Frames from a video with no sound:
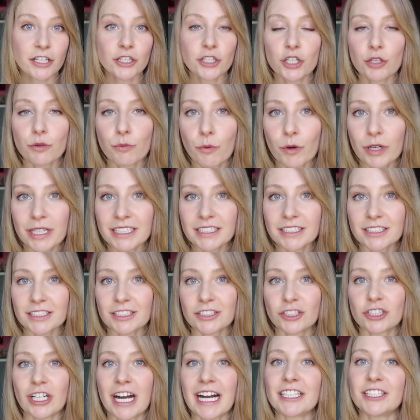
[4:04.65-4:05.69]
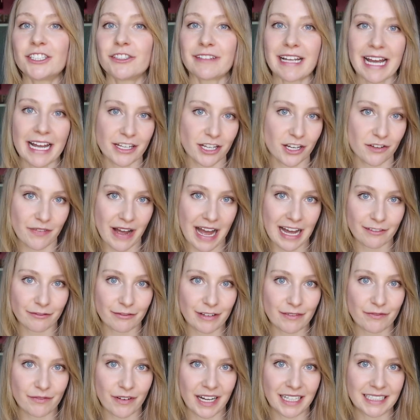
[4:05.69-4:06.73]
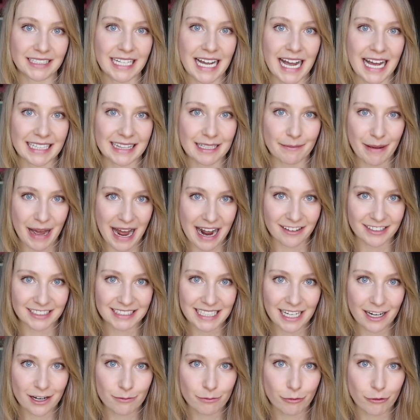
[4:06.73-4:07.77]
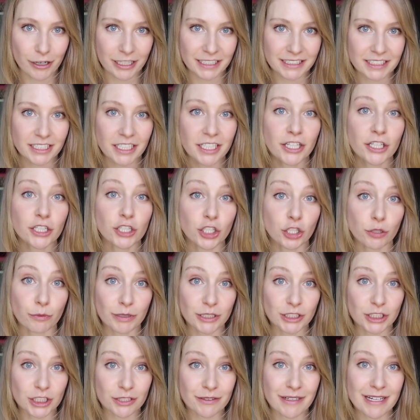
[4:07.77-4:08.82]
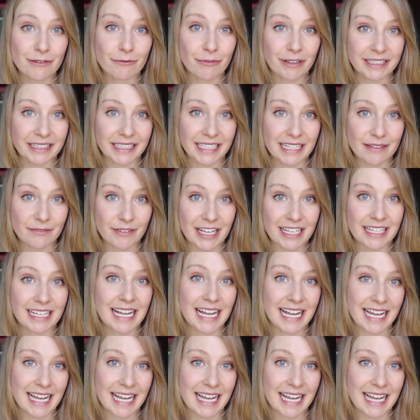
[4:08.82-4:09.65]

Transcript: you wouldn't try to get your VAT refund at the Paris airport, you would do it when leaving